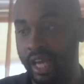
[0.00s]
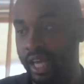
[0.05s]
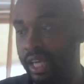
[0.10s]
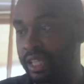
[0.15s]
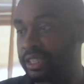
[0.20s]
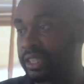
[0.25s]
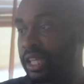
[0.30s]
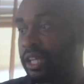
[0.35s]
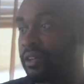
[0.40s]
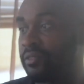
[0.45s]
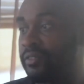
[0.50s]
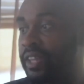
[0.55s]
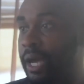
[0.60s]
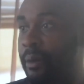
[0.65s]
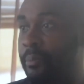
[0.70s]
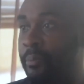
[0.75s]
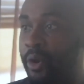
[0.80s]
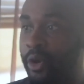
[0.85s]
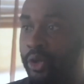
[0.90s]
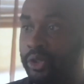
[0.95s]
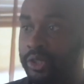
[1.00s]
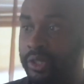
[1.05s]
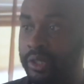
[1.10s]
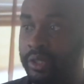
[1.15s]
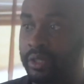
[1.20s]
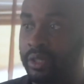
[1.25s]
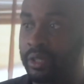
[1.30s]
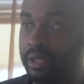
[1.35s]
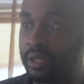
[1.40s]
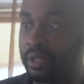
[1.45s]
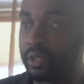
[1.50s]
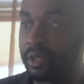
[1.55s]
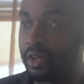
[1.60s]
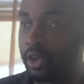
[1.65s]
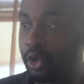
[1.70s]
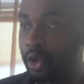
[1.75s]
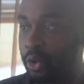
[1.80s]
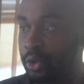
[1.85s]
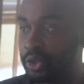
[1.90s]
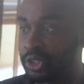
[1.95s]
instead of that person
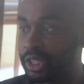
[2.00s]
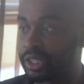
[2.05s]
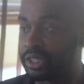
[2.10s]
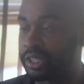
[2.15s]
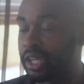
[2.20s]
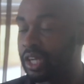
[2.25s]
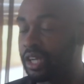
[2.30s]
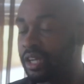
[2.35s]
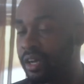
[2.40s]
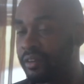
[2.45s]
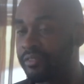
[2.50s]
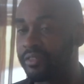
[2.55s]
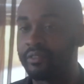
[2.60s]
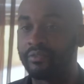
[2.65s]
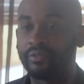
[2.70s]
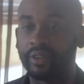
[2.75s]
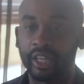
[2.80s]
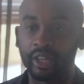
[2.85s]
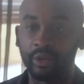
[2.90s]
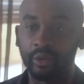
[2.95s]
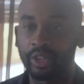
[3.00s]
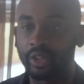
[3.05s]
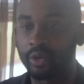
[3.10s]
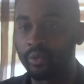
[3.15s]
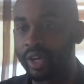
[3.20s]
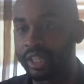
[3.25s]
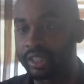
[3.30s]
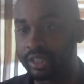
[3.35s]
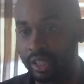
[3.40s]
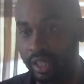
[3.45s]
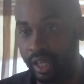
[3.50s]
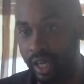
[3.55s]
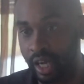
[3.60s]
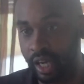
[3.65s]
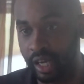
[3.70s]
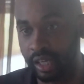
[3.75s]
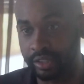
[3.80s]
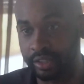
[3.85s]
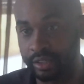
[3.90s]
who's just good enough to fit in with the rest of the guys.